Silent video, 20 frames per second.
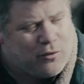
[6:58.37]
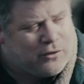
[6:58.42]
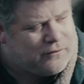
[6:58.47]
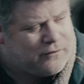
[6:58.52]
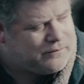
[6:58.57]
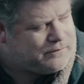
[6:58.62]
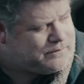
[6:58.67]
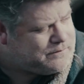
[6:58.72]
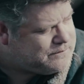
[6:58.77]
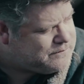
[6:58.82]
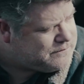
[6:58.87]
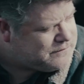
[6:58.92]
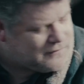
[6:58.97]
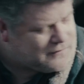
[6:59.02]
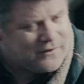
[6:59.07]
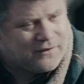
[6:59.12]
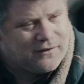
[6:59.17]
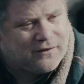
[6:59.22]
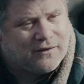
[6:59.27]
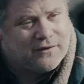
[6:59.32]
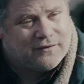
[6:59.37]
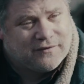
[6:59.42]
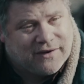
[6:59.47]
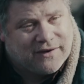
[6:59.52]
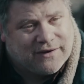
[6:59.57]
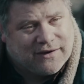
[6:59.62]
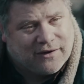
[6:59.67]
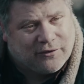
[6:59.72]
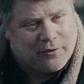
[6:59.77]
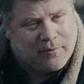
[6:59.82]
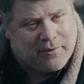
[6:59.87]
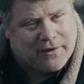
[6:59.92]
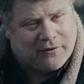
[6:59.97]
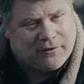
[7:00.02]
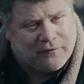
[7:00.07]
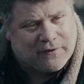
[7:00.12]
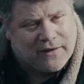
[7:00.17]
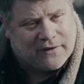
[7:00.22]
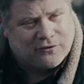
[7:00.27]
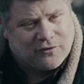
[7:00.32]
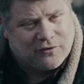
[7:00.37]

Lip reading: have taken out the benefactor